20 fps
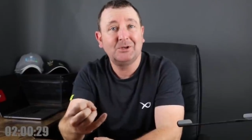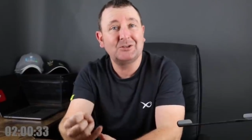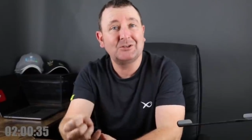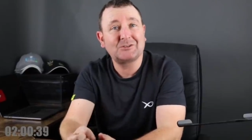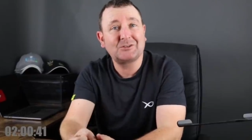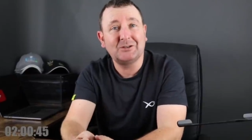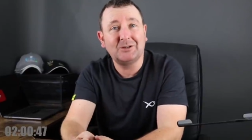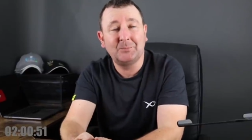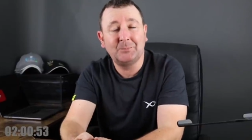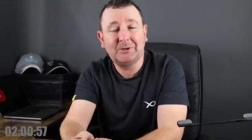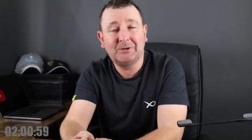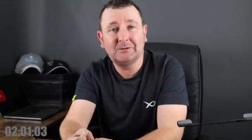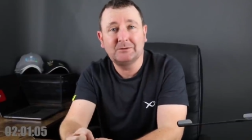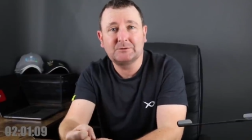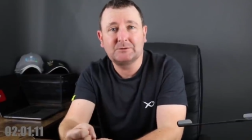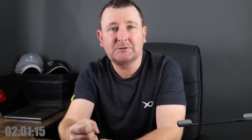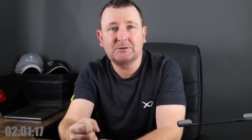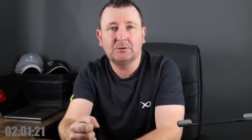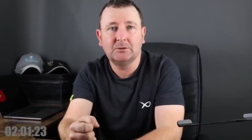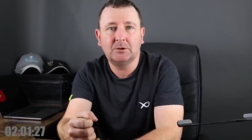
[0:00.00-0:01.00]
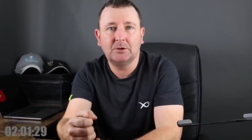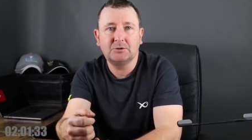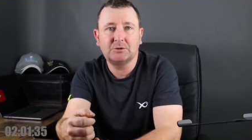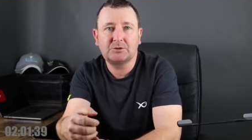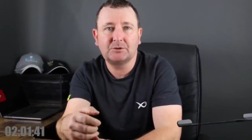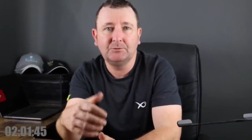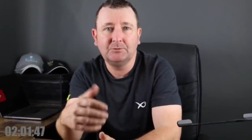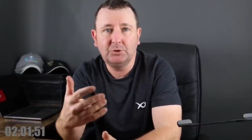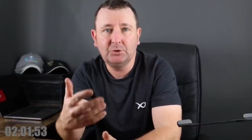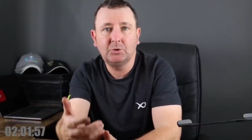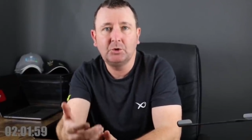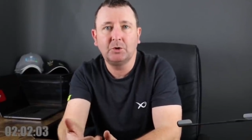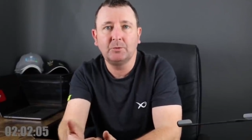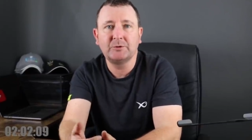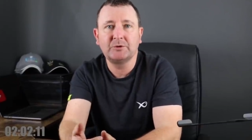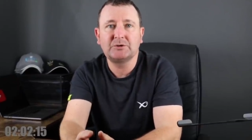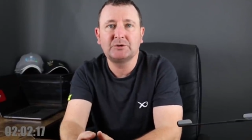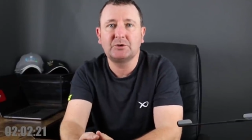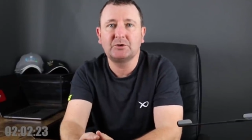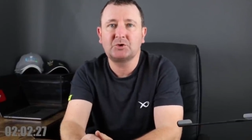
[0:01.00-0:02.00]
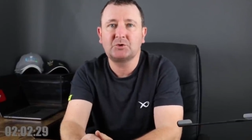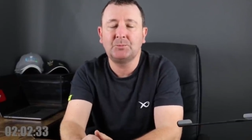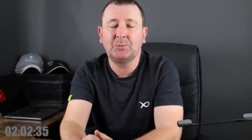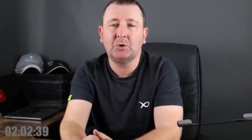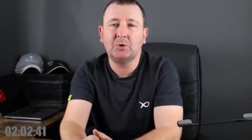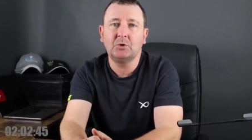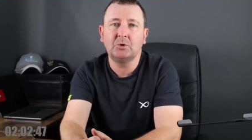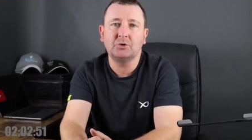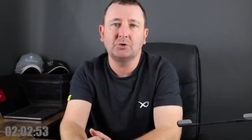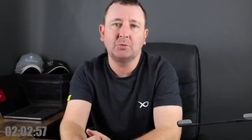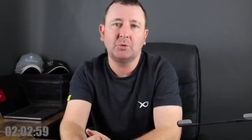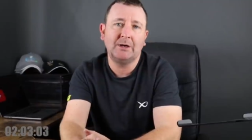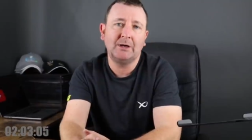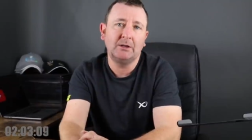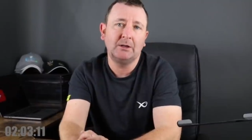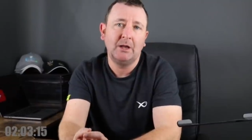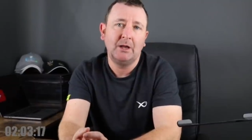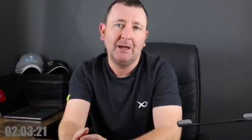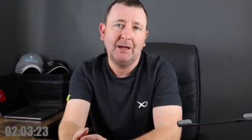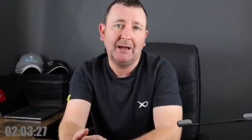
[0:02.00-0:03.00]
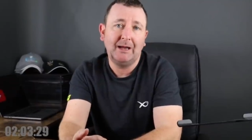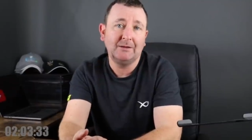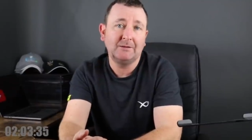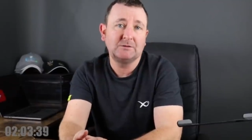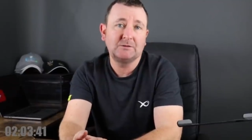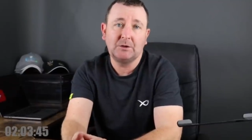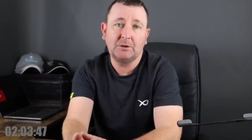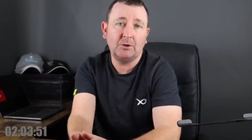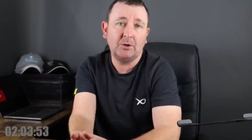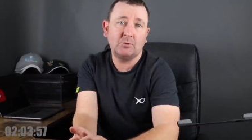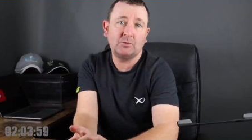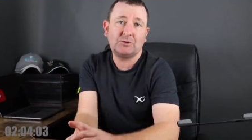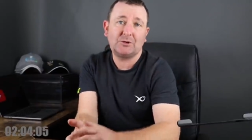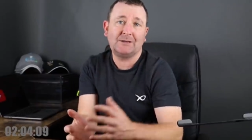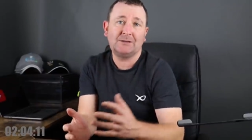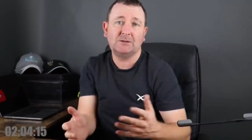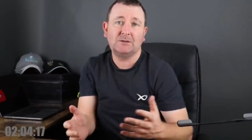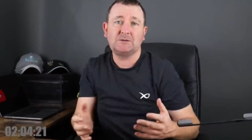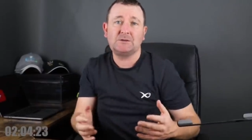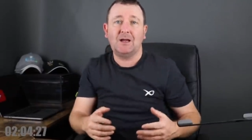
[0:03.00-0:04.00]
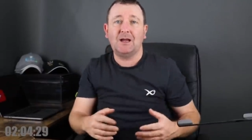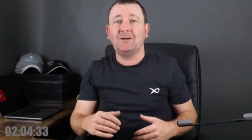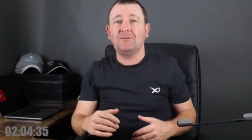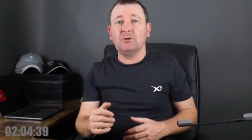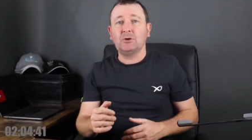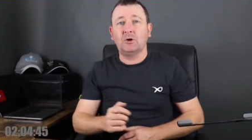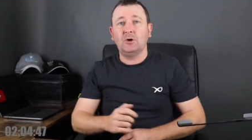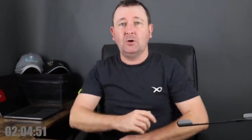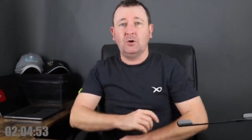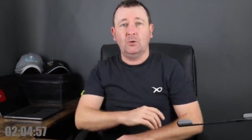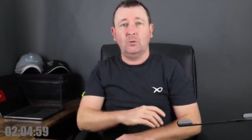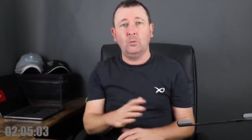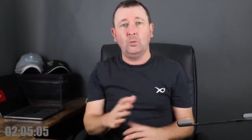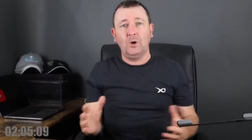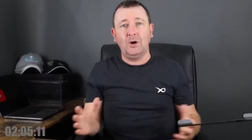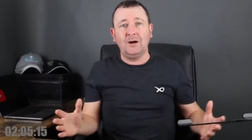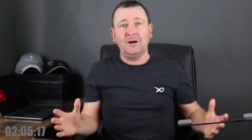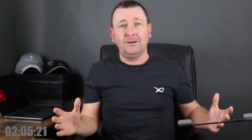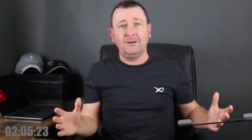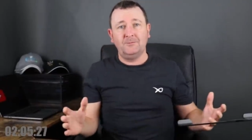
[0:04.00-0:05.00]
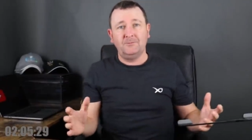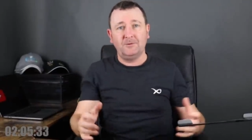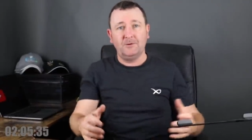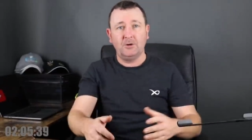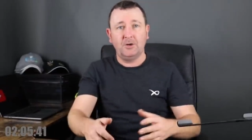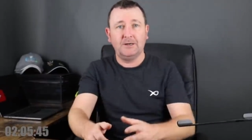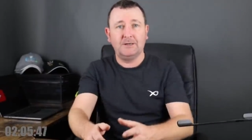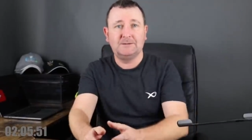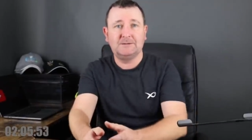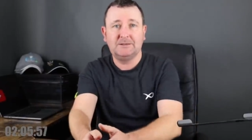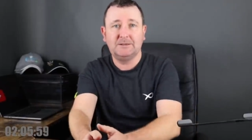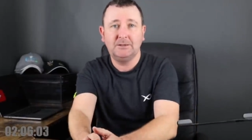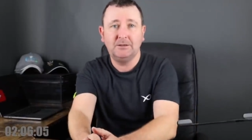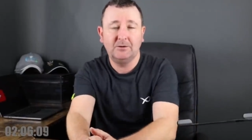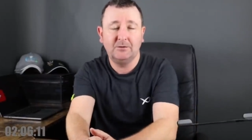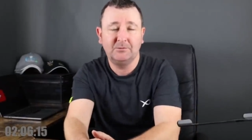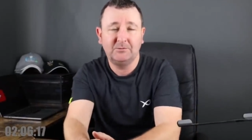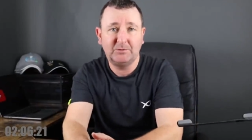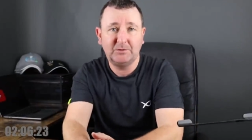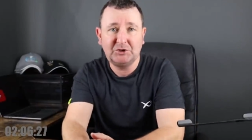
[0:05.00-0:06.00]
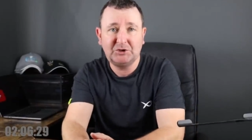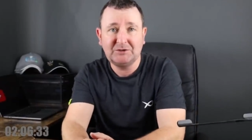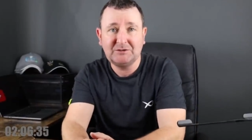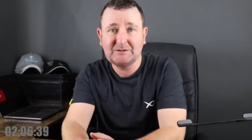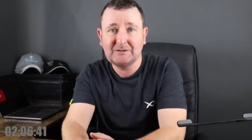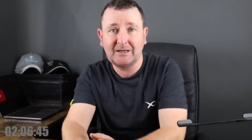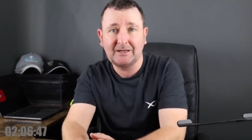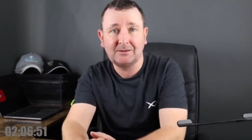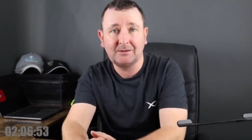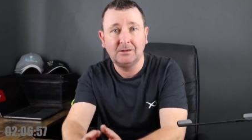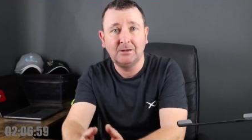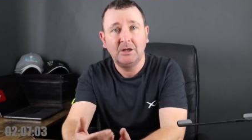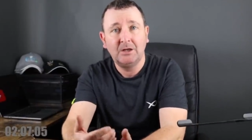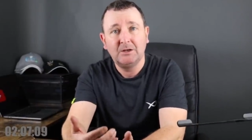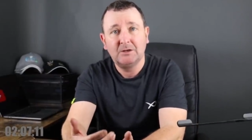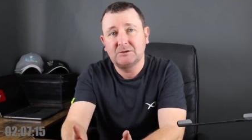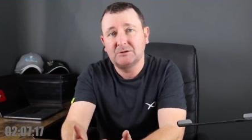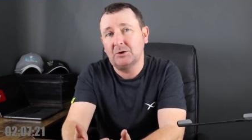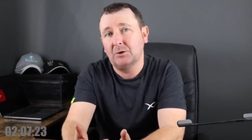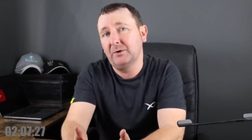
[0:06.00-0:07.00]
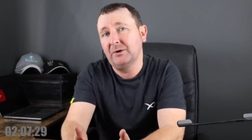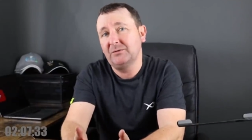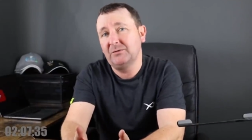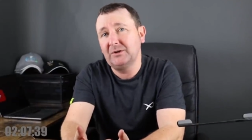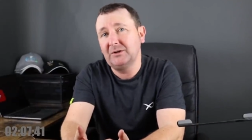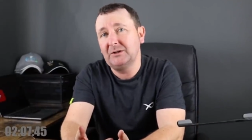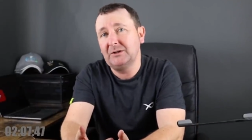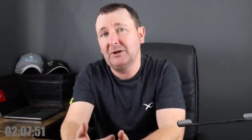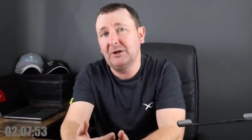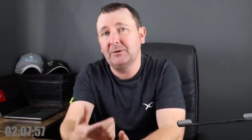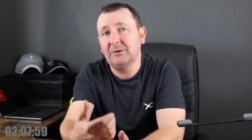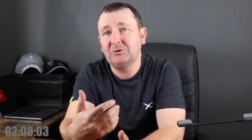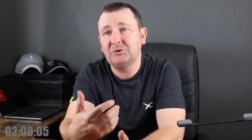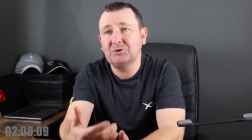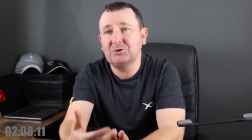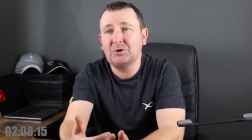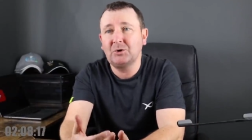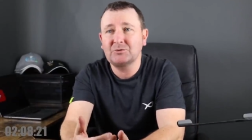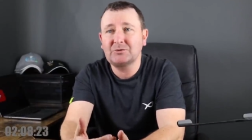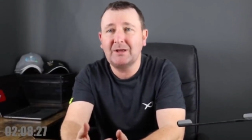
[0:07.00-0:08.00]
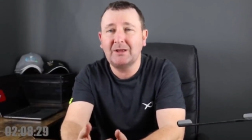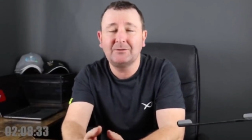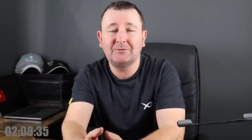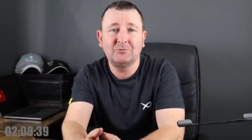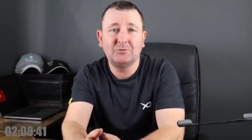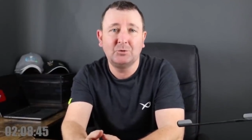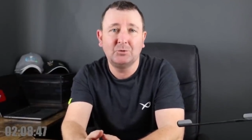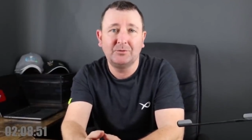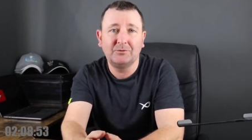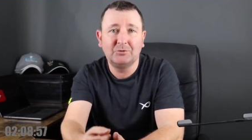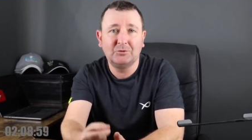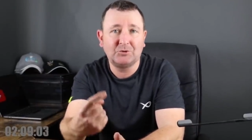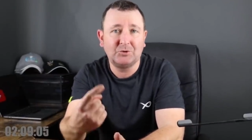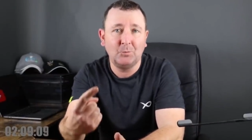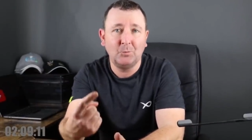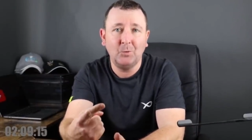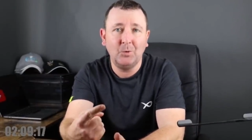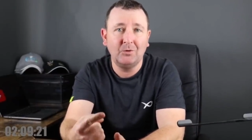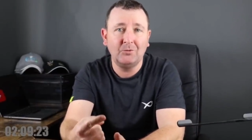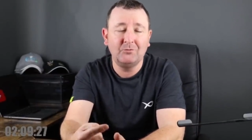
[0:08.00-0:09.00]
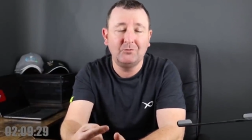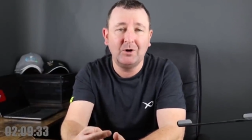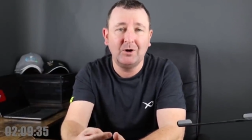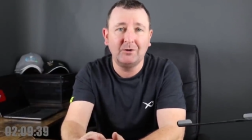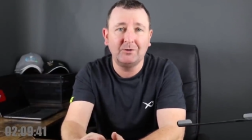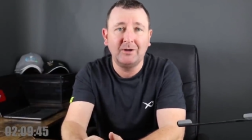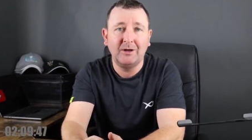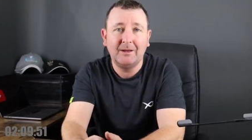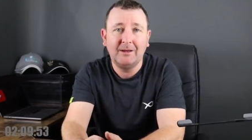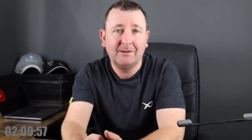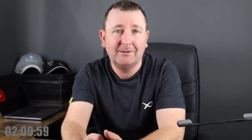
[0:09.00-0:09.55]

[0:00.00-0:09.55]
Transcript: because it appeals to lots of newcomers to the sport as well and to those anglers that haven't got a wide variety of fishing tackle so if it you know it just goes down the route of using one rod